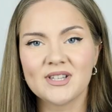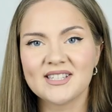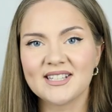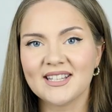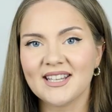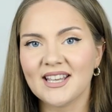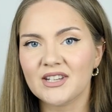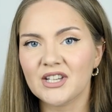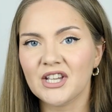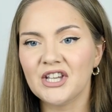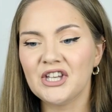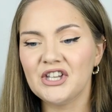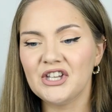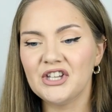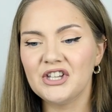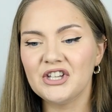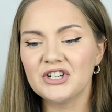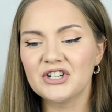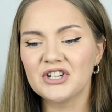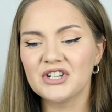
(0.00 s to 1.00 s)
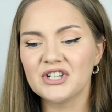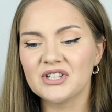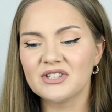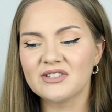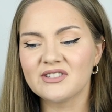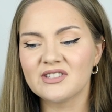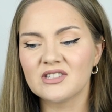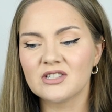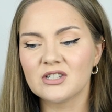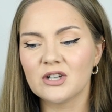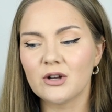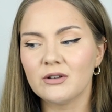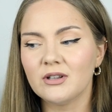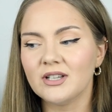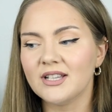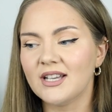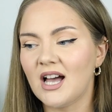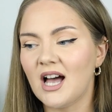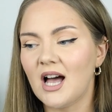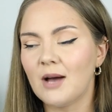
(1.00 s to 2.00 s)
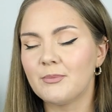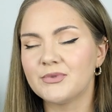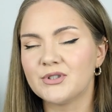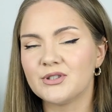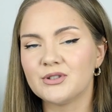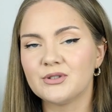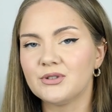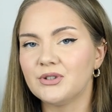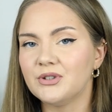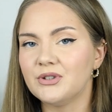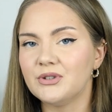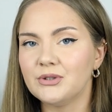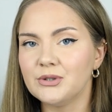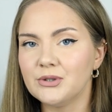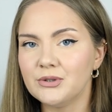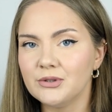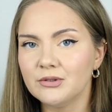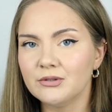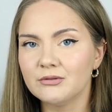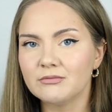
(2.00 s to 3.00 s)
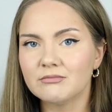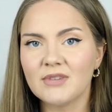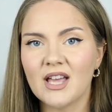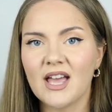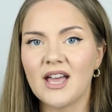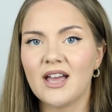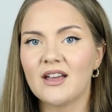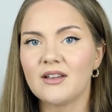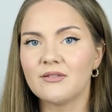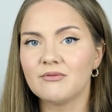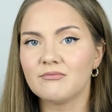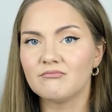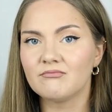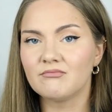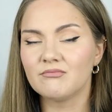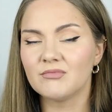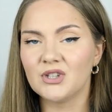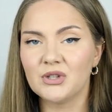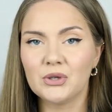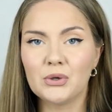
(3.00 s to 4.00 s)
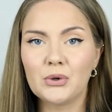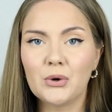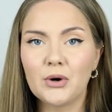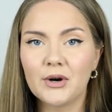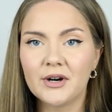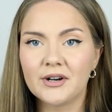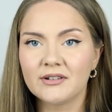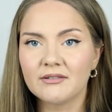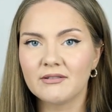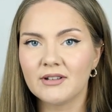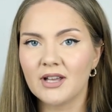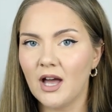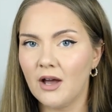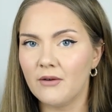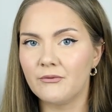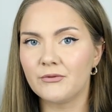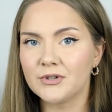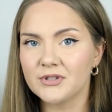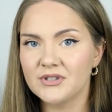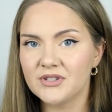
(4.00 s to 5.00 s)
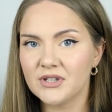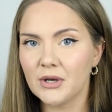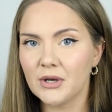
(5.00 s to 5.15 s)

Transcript: Once again, here it's totally up to you and your comfort